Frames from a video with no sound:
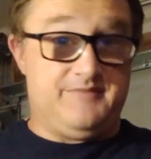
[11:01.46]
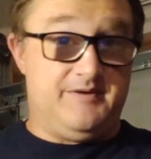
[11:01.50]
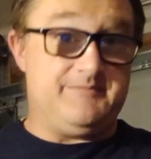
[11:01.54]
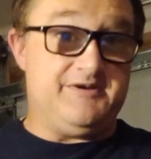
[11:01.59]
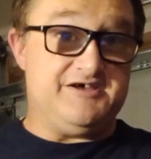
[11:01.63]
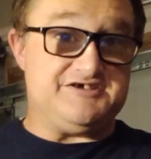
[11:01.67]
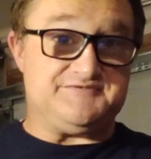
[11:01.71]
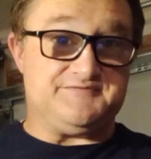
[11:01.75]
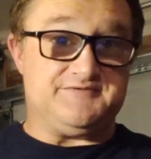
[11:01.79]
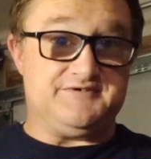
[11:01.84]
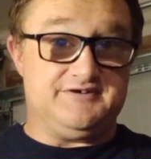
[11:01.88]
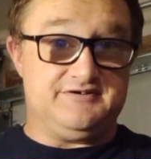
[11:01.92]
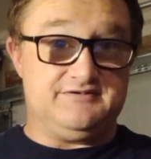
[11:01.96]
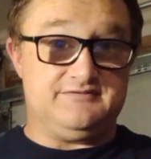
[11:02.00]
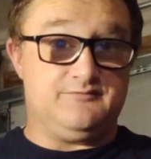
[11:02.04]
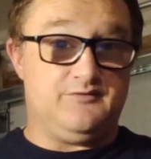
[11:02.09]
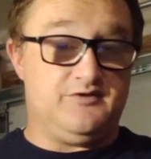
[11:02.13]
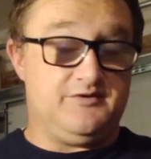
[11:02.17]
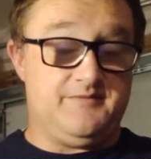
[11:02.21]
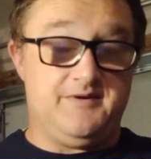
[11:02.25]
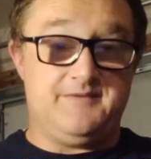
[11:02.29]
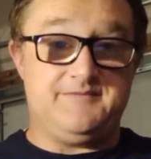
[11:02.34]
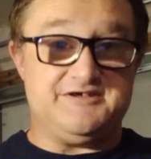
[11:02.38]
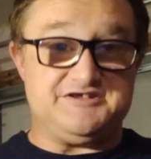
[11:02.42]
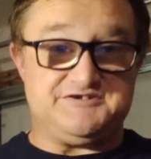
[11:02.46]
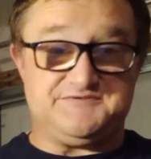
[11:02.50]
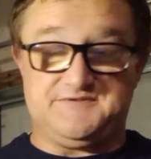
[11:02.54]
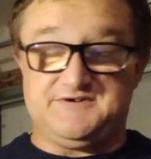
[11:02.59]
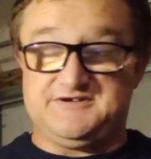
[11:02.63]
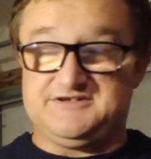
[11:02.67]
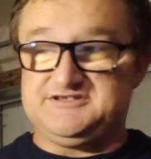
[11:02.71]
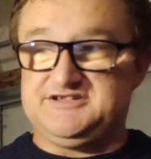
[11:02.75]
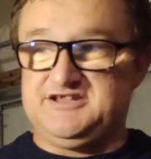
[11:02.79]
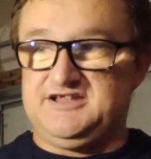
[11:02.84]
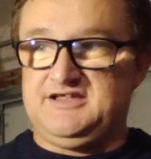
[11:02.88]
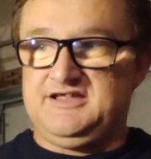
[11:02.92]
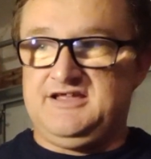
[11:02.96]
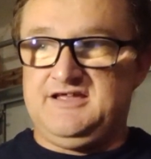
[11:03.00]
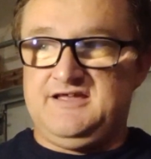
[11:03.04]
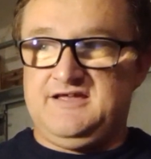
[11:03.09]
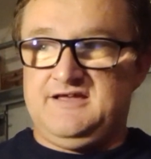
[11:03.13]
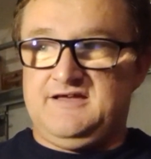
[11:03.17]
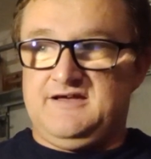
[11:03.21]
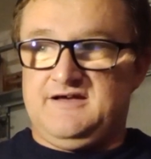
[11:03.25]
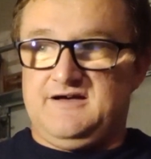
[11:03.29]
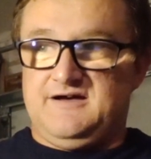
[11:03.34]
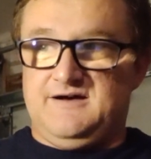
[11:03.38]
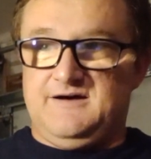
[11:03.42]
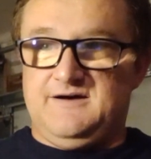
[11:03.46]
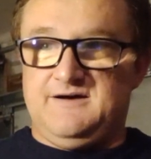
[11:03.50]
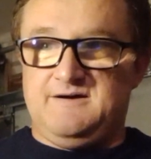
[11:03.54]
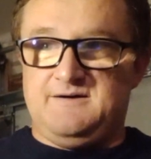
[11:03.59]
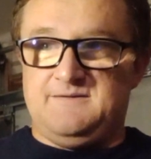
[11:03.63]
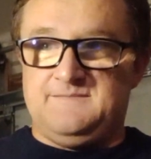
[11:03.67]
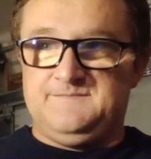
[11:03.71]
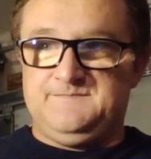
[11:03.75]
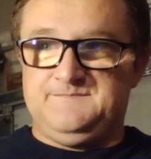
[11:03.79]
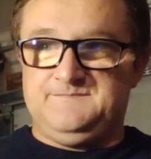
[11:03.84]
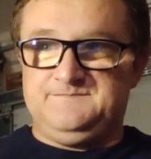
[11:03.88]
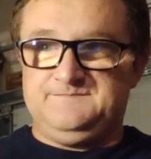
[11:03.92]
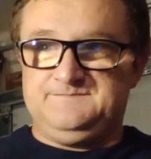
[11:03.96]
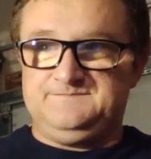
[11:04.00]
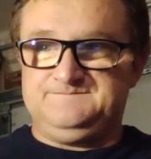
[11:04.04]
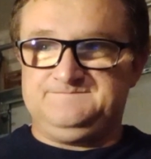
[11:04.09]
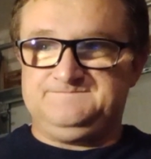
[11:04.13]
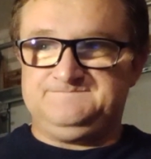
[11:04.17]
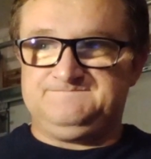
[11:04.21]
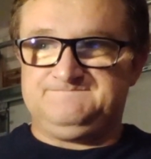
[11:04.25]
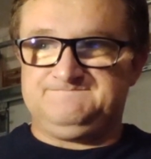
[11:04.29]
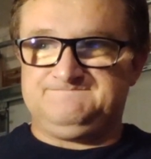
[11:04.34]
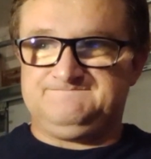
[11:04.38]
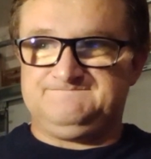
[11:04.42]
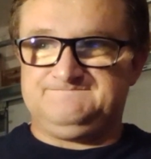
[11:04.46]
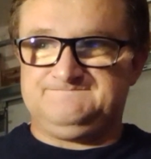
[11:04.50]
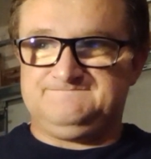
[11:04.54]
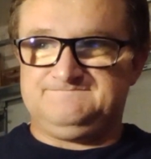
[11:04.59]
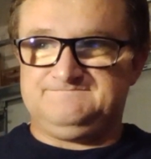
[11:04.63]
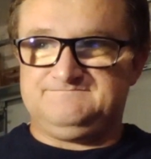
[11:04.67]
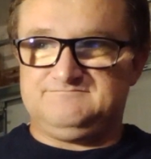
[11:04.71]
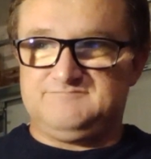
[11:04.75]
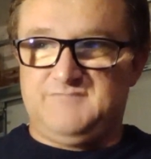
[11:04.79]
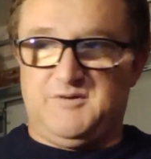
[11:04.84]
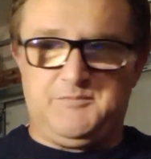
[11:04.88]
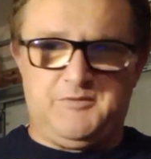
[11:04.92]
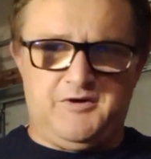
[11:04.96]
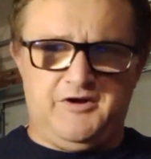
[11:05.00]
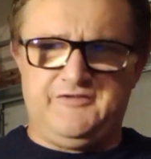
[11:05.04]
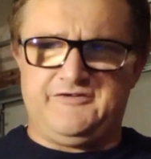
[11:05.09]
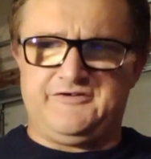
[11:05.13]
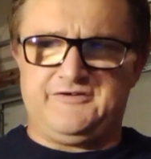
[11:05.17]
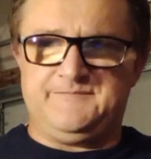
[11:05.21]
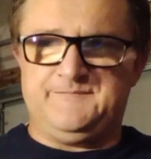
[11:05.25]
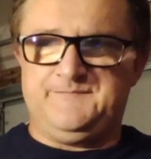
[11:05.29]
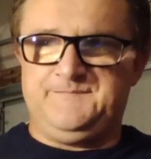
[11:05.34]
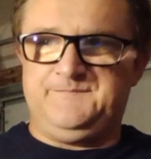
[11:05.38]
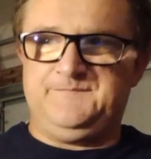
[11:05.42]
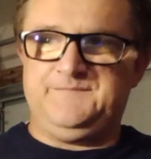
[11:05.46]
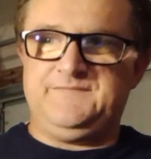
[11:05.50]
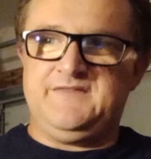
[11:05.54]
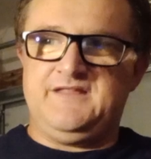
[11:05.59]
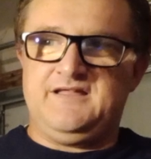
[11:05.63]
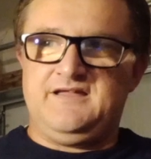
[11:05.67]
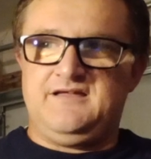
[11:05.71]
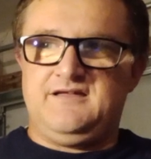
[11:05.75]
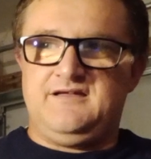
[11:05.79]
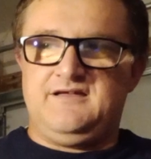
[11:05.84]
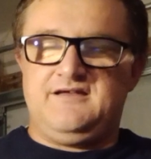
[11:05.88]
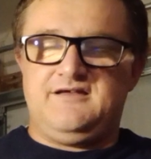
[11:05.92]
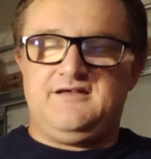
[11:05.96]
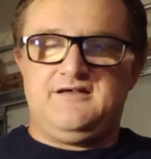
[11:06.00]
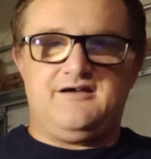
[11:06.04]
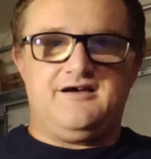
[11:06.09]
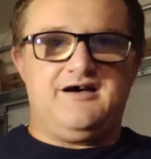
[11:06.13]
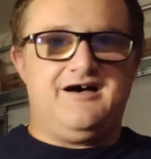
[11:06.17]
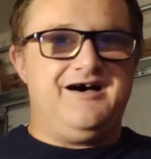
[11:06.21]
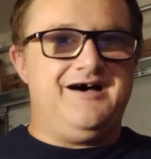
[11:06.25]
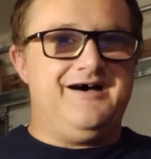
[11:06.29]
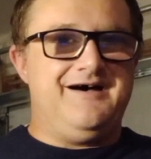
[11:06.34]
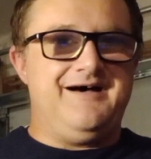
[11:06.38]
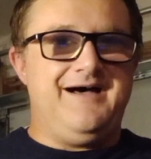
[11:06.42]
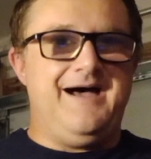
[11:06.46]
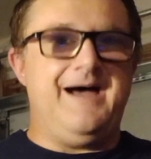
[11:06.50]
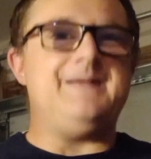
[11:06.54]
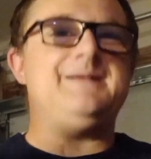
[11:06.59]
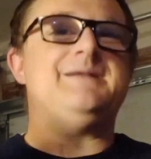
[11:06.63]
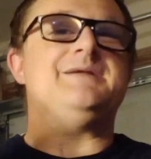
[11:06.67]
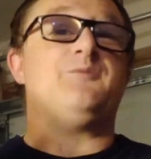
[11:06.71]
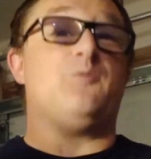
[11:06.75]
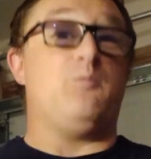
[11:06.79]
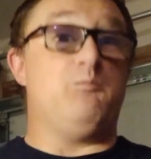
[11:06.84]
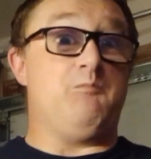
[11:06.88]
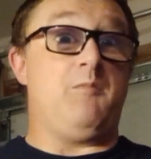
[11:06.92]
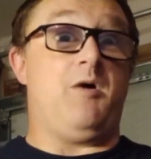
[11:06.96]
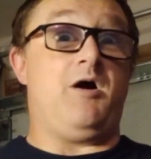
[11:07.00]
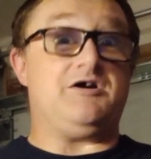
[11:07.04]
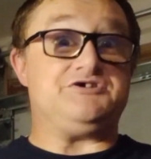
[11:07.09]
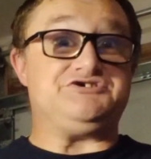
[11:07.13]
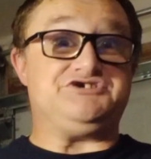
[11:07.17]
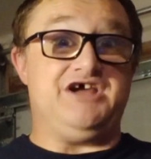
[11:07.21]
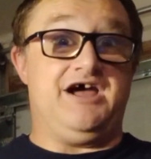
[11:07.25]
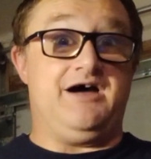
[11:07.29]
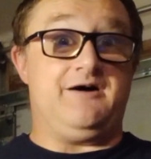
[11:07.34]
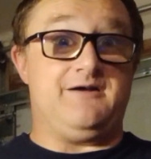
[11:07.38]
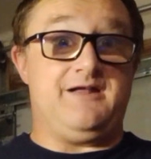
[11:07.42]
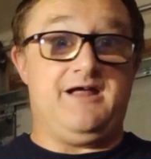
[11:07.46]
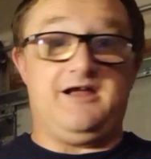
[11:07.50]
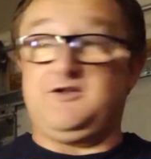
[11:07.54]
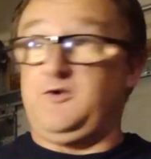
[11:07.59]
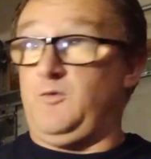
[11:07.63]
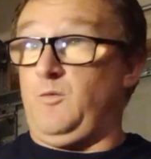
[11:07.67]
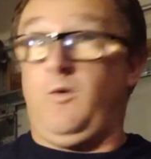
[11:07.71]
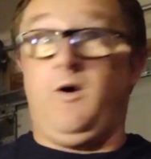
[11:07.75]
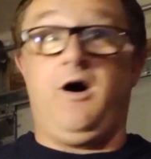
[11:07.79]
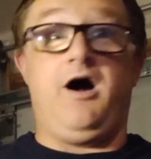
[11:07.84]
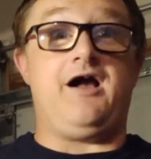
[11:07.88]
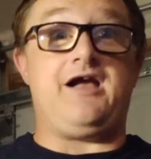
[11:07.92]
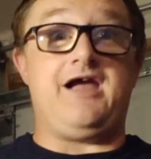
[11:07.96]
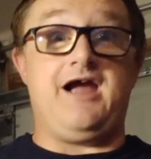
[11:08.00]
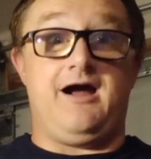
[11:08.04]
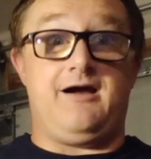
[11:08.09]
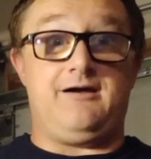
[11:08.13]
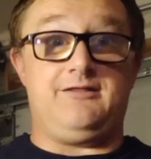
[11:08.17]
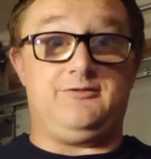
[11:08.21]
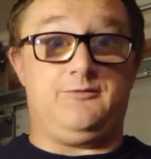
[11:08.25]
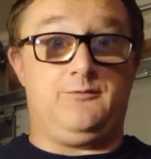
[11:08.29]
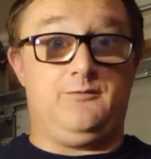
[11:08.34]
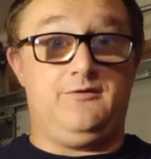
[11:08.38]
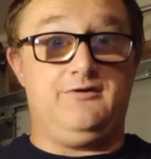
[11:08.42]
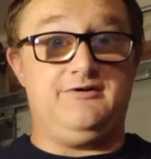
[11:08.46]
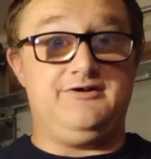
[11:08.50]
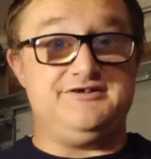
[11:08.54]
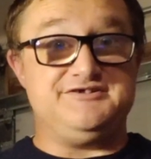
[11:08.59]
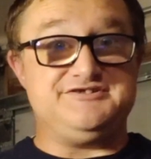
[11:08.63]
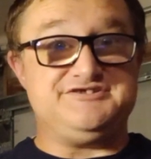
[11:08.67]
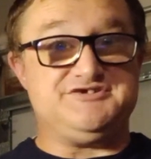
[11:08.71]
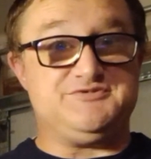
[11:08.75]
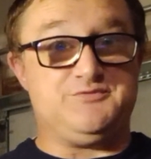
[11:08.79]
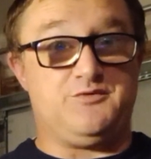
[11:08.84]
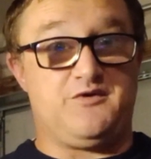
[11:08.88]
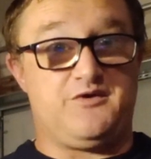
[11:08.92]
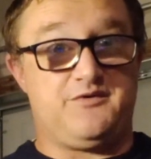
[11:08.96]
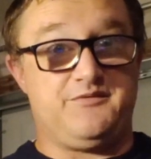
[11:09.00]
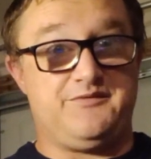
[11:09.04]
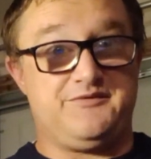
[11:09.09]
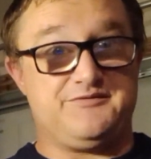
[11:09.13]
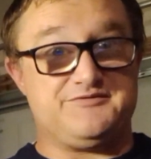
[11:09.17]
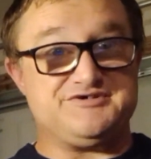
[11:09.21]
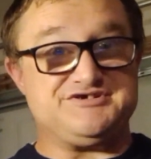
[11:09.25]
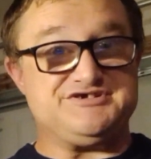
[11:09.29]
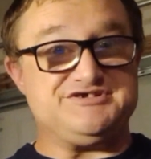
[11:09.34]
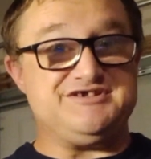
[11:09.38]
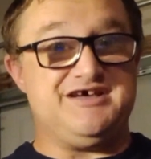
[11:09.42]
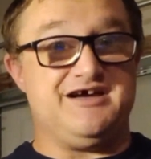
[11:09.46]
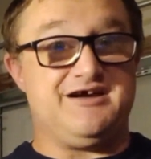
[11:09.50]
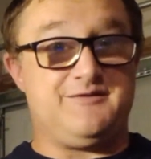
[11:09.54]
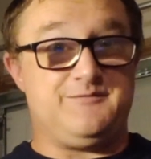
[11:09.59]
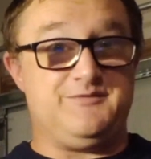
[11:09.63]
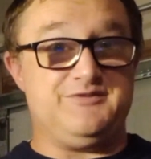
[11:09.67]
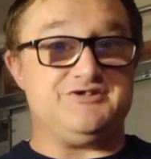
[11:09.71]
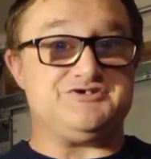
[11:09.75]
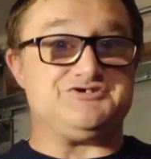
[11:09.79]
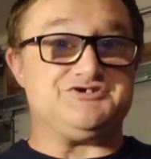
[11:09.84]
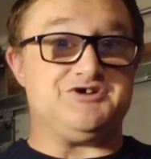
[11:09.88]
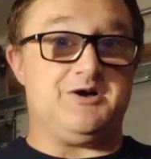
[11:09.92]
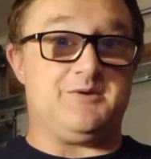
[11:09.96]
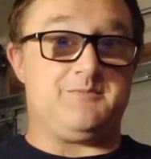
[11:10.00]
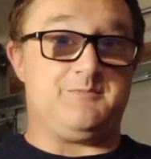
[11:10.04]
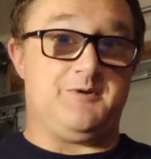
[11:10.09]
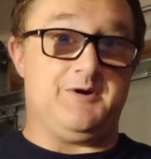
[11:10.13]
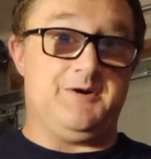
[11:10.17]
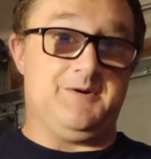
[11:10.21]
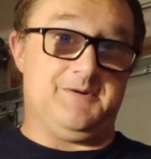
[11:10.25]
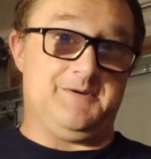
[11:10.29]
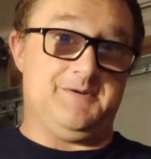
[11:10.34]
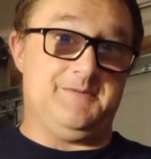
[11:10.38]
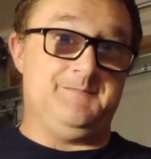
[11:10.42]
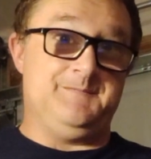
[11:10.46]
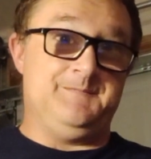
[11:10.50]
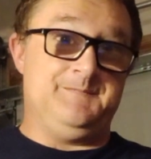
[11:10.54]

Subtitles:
best friend, one of my best friends, my brother, had to march out, had to walk out of the woods where we were stuck when the truck broke.